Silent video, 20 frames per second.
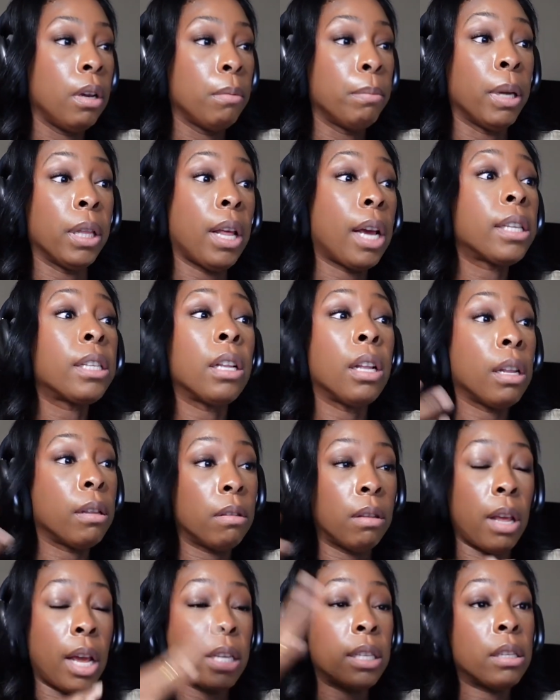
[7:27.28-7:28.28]
But that's the
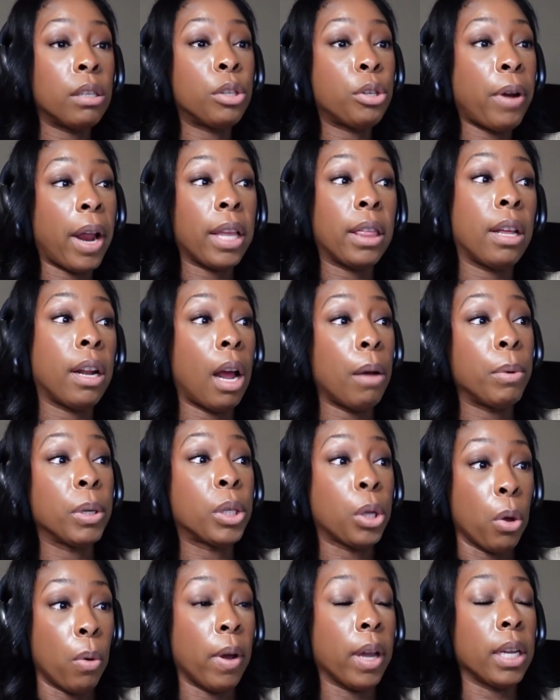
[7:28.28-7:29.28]
that's the track that I
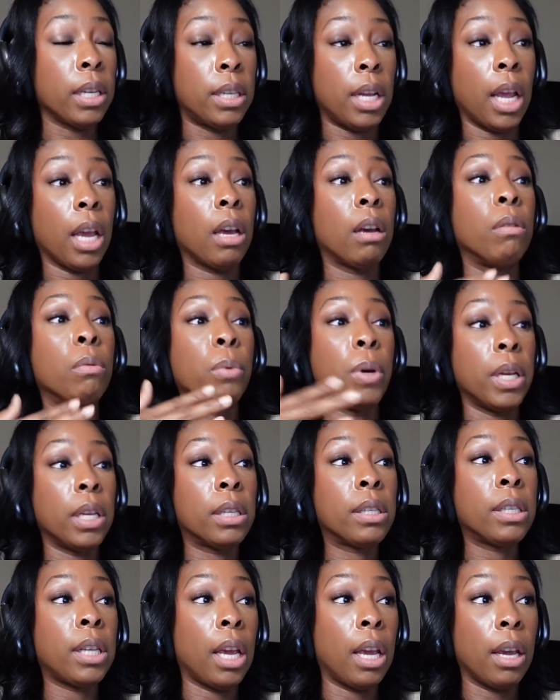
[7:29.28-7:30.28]
was going down
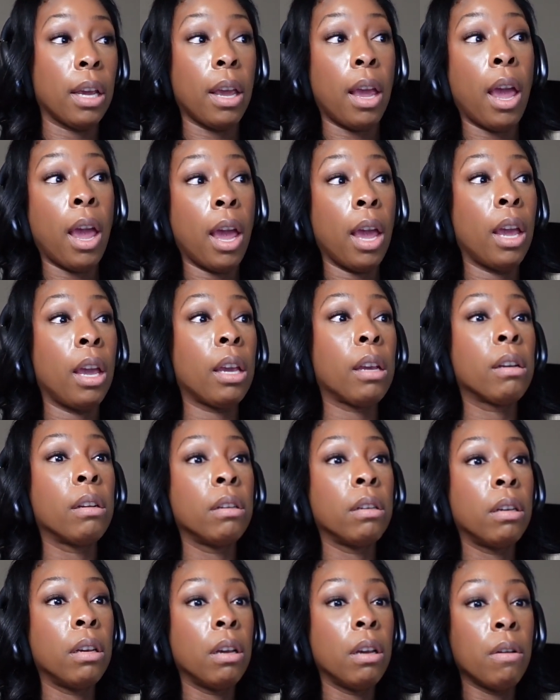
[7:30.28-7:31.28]
was saying, hey,
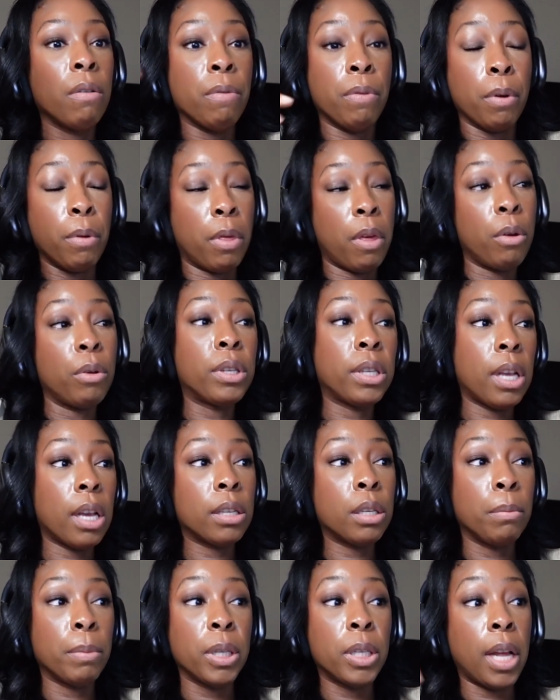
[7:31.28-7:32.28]
for those
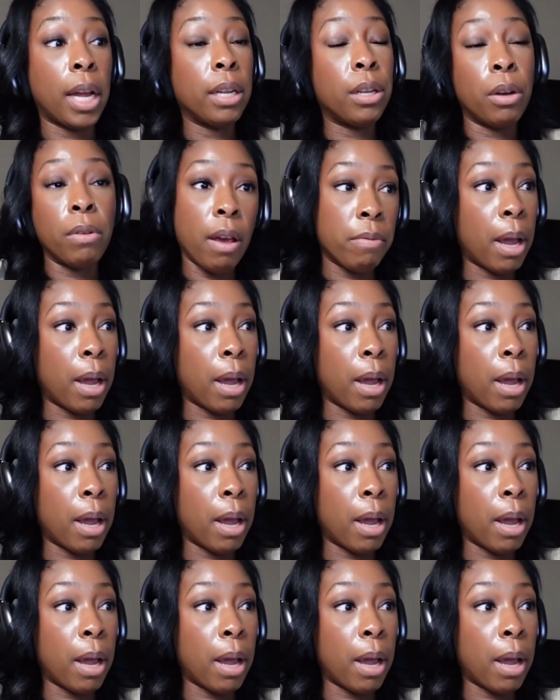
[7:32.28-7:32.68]
customers that